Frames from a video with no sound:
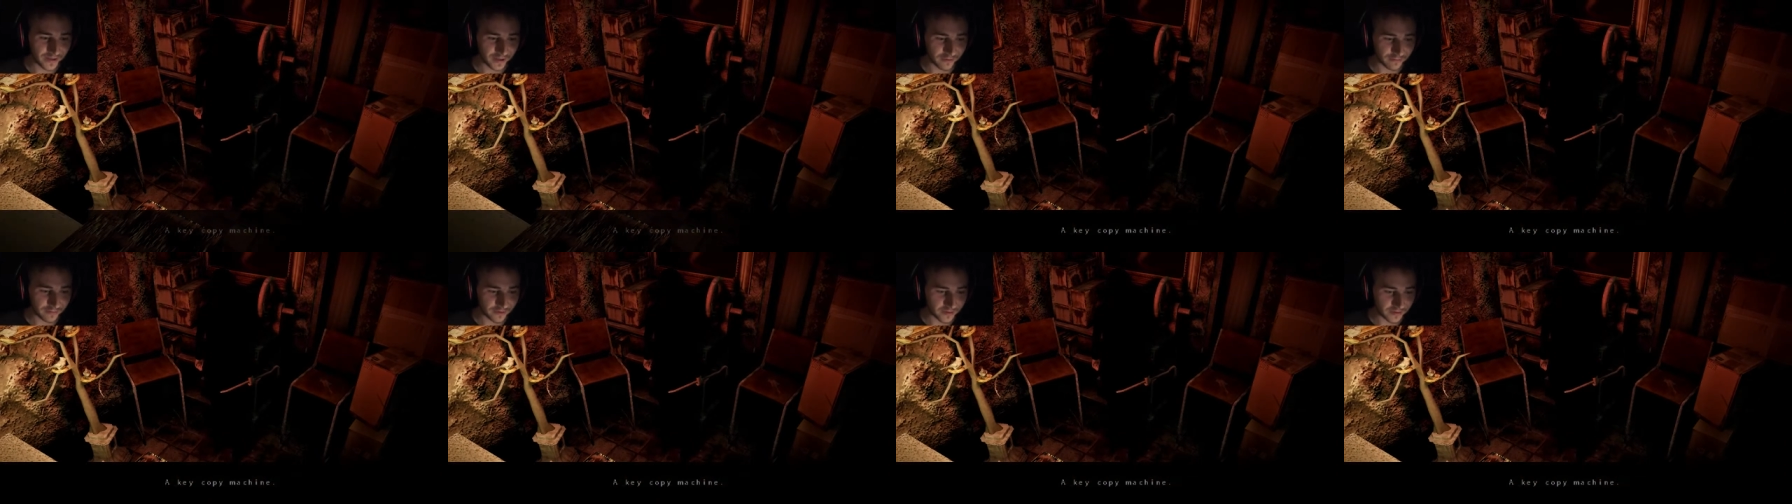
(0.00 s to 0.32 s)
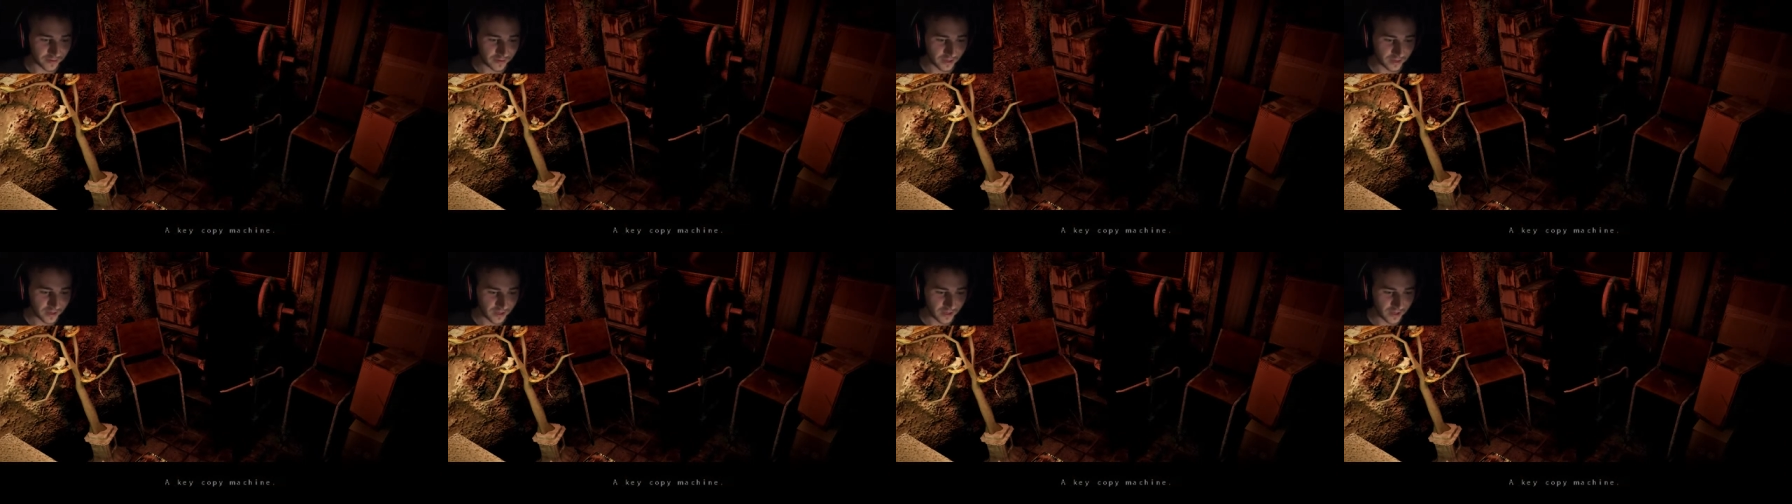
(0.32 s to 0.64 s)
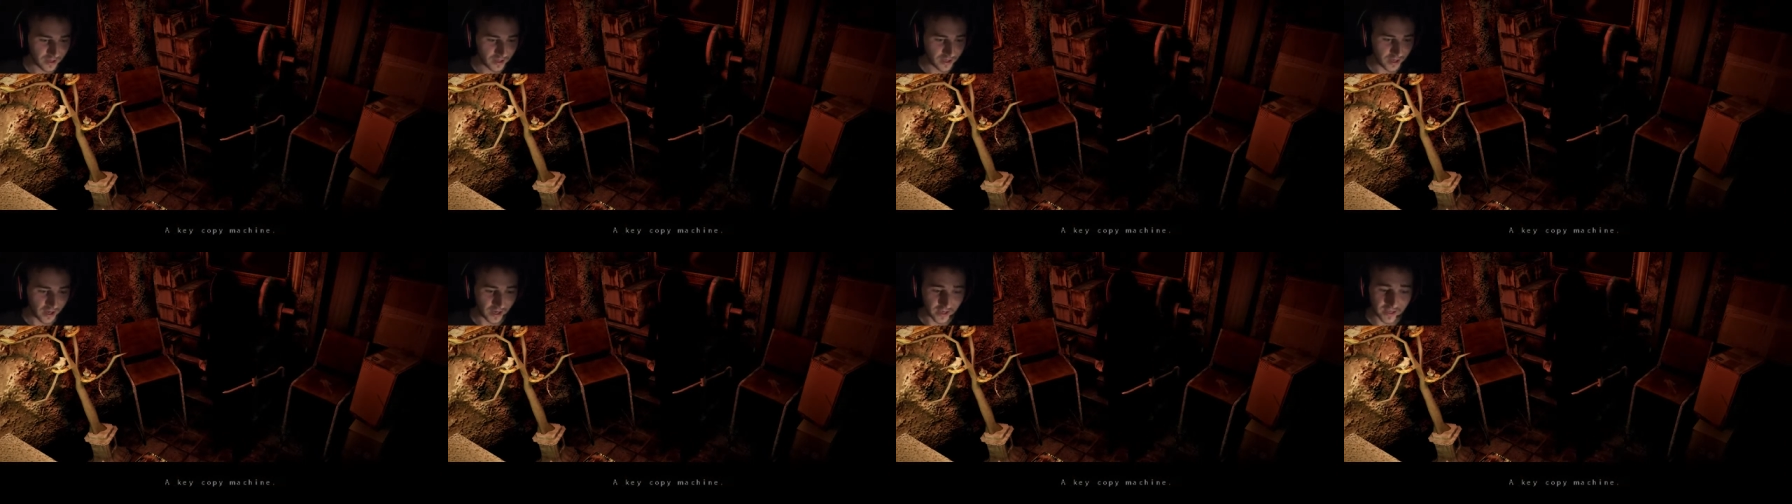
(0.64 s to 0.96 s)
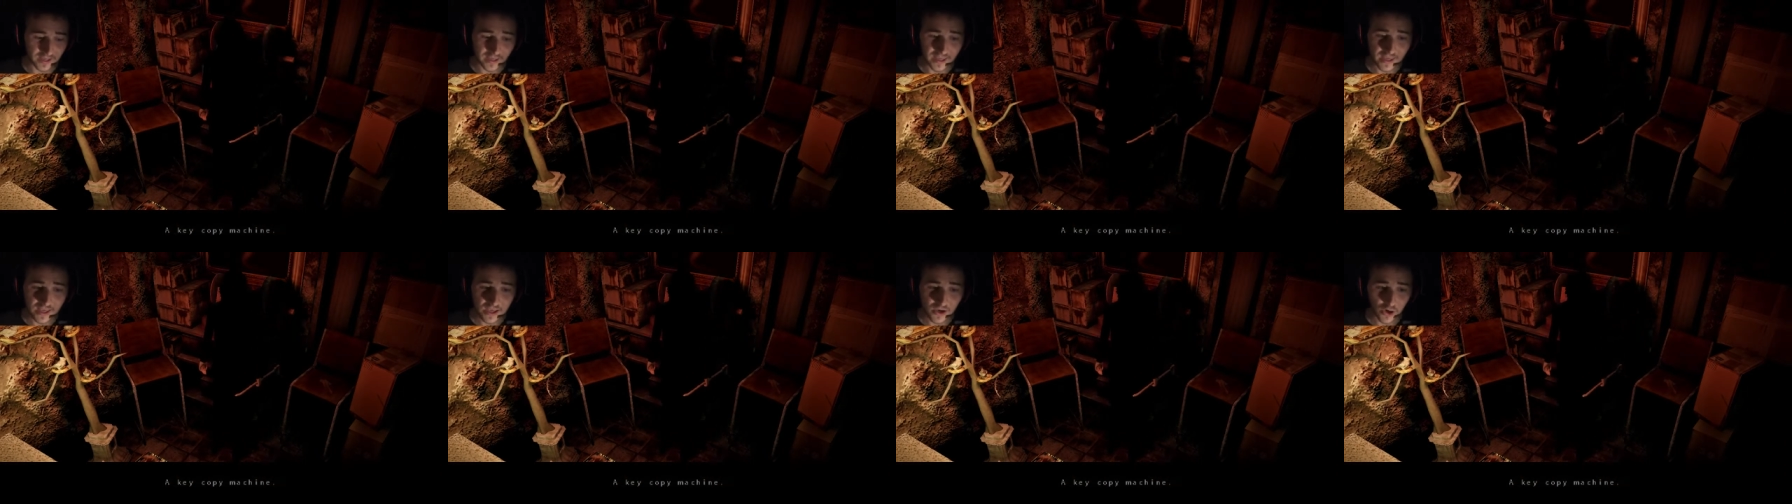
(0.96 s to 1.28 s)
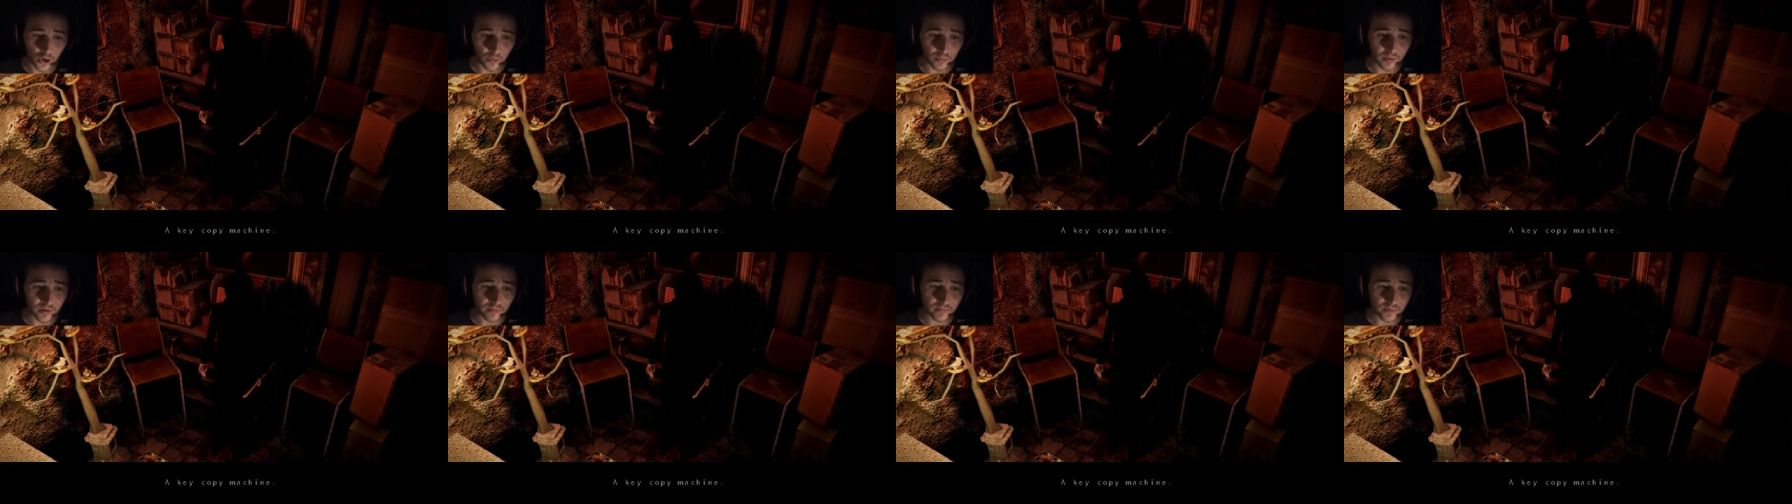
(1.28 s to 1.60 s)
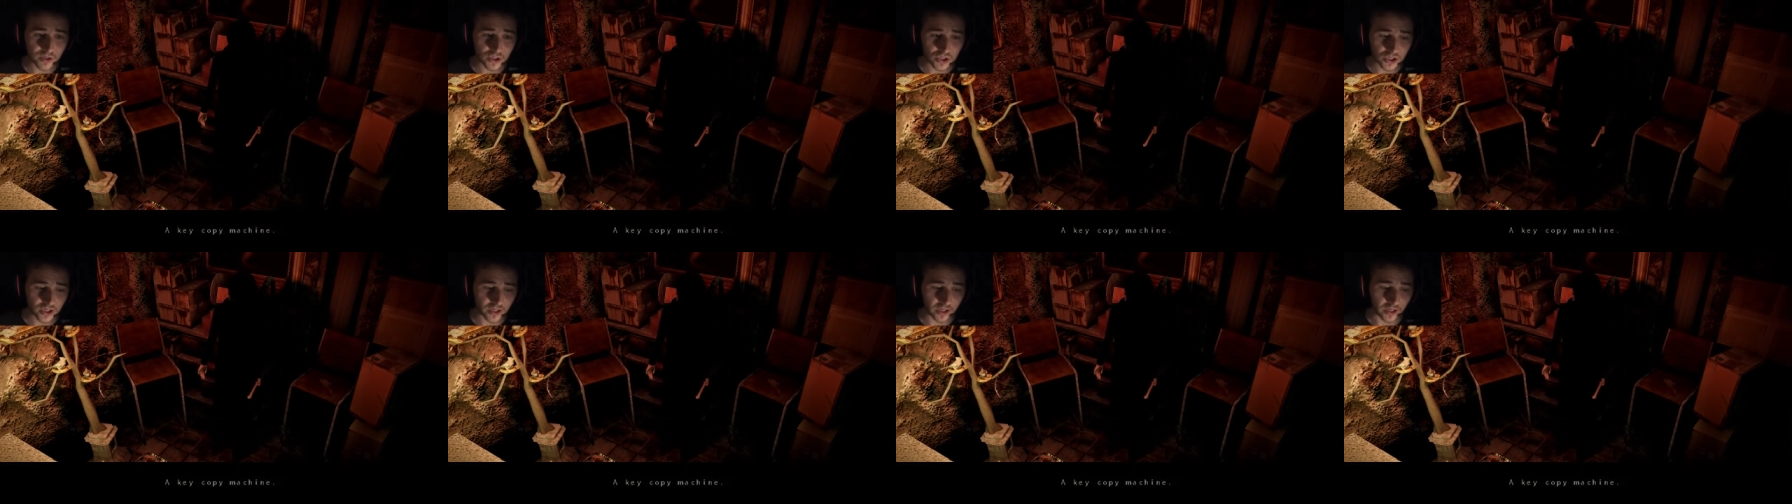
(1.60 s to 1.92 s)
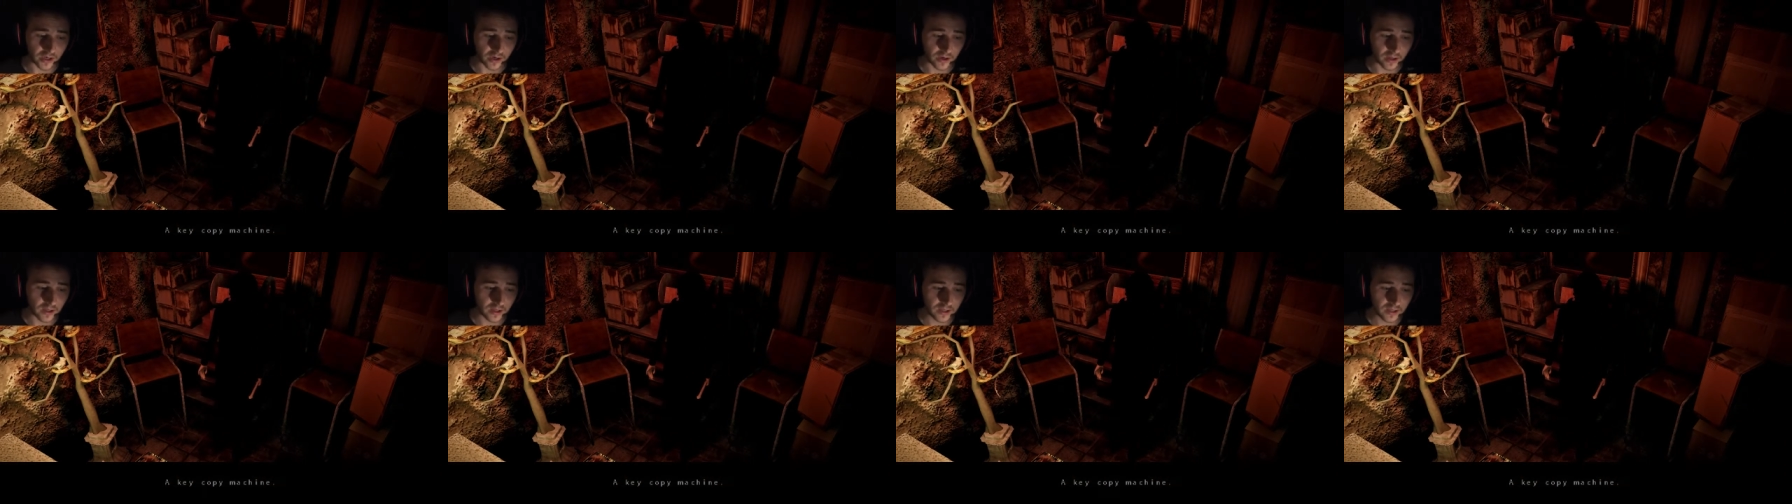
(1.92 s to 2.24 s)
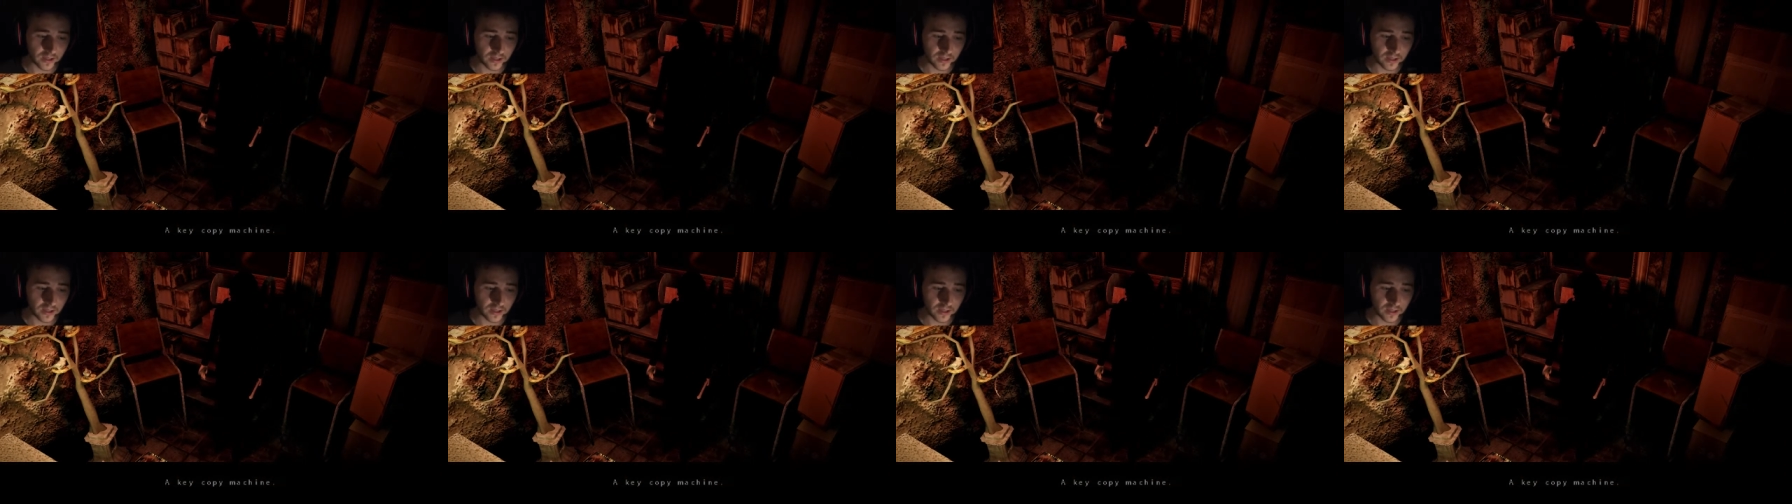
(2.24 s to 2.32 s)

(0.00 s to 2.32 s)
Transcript: Nothing... A key copy machine.